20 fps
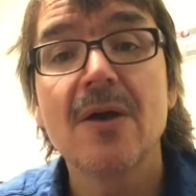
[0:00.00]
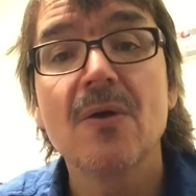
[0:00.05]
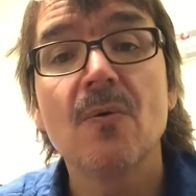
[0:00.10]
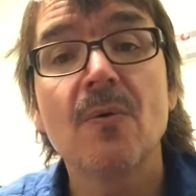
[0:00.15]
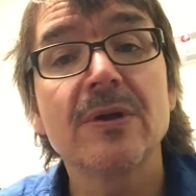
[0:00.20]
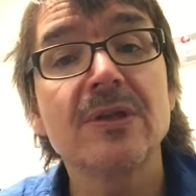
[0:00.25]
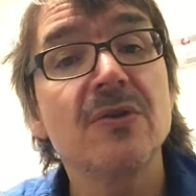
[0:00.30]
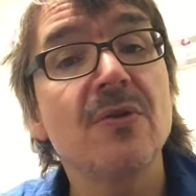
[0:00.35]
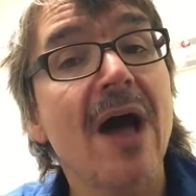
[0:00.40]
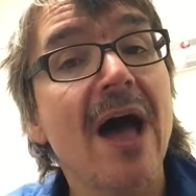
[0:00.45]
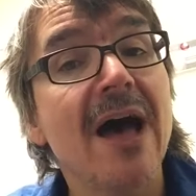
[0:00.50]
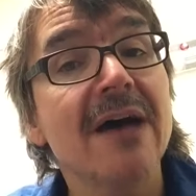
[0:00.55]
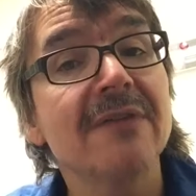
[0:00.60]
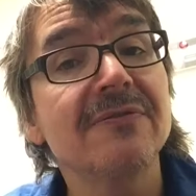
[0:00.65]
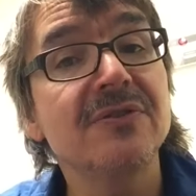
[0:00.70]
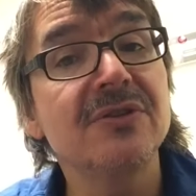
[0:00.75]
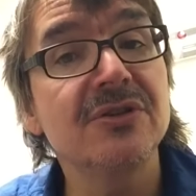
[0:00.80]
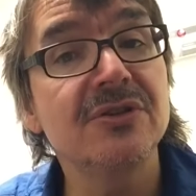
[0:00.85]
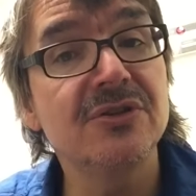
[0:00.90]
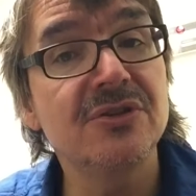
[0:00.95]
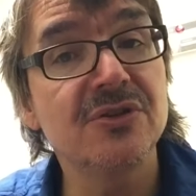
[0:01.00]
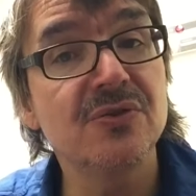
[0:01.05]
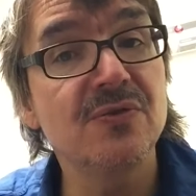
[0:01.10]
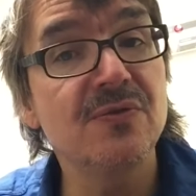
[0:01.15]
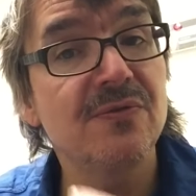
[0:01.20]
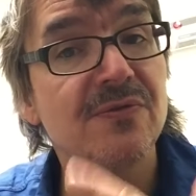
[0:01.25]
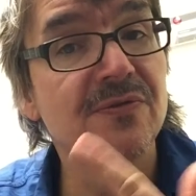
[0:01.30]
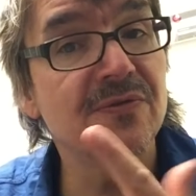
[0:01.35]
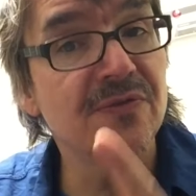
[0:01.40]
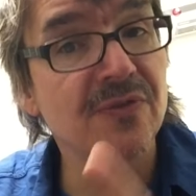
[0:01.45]
what you have to
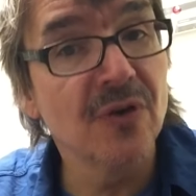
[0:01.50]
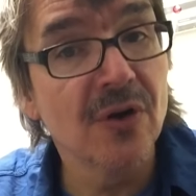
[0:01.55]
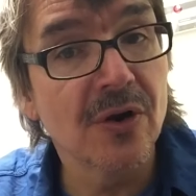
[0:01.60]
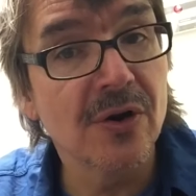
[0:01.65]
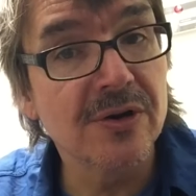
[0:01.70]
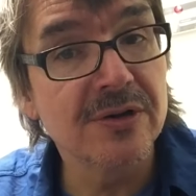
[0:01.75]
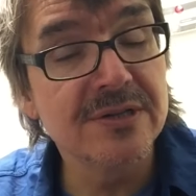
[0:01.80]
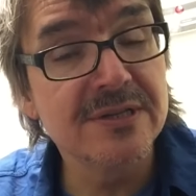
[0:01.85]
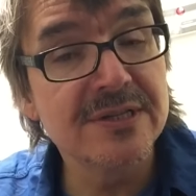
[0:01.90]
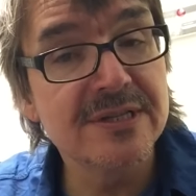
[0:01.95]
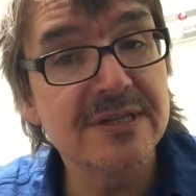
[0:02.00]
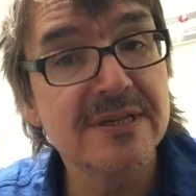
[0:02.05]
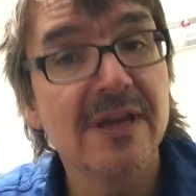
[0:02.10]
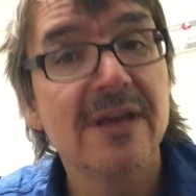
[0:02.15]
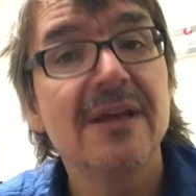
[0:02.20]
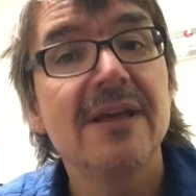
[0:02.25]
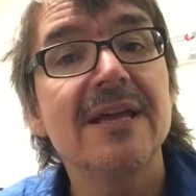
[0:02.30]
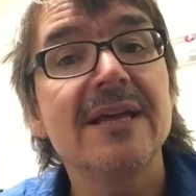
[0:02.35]
do first